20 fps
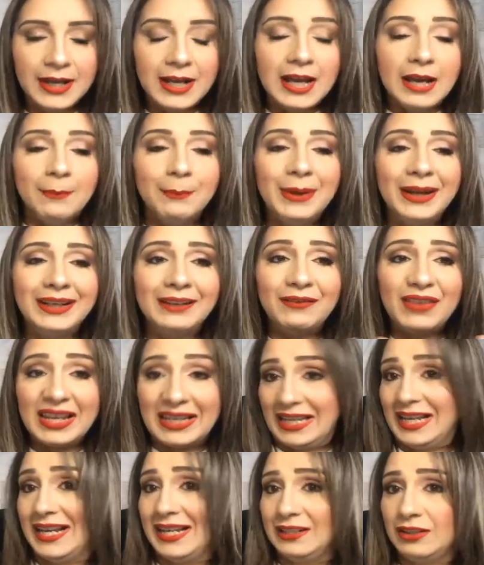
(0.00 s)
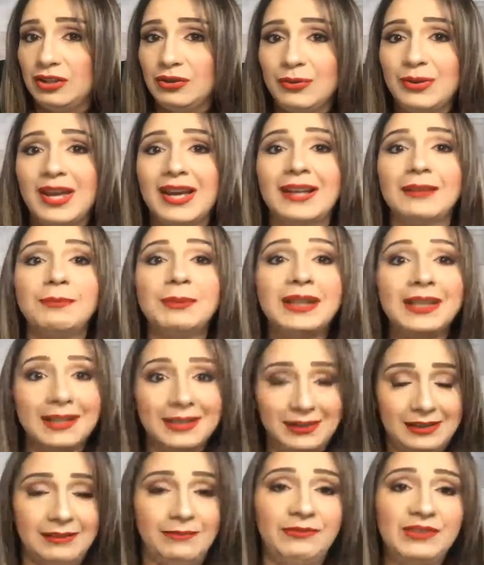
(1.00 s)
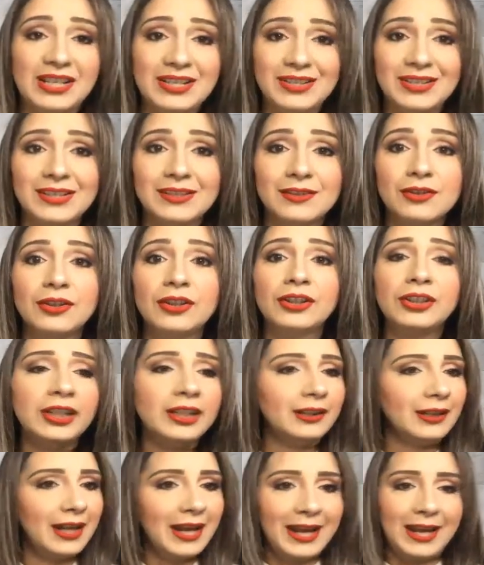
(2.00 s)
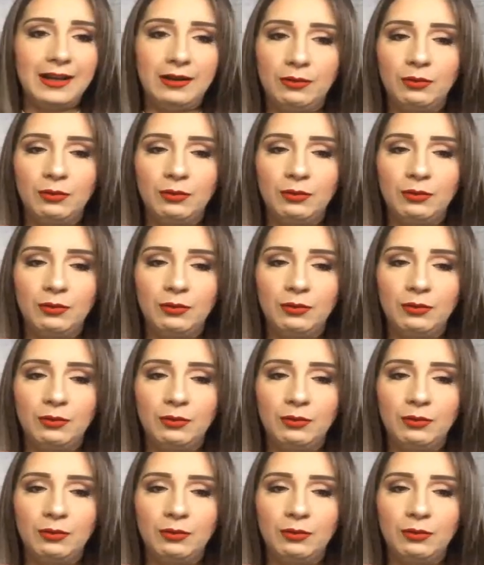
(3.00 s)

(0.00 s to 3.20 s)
But if they can't do that because of distance learning, hey,